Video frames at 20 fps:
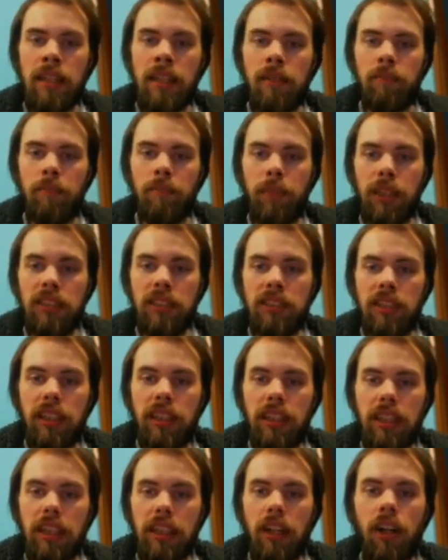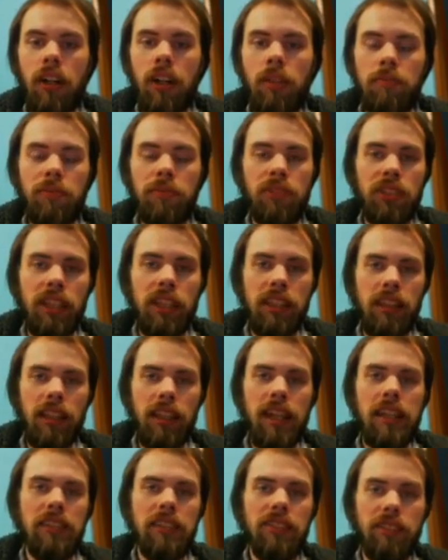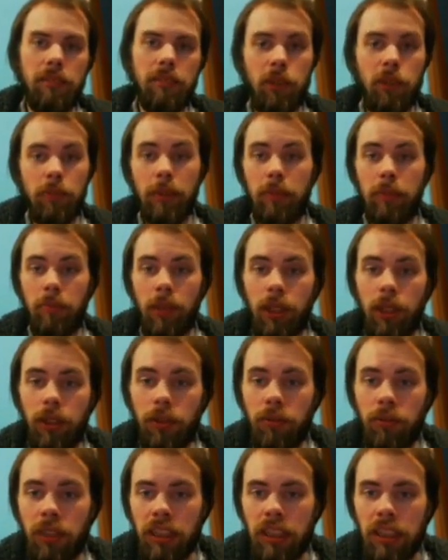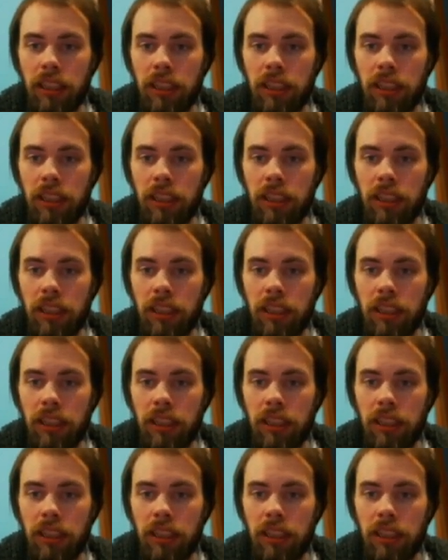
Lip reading: But the arms and legs seem to be blue.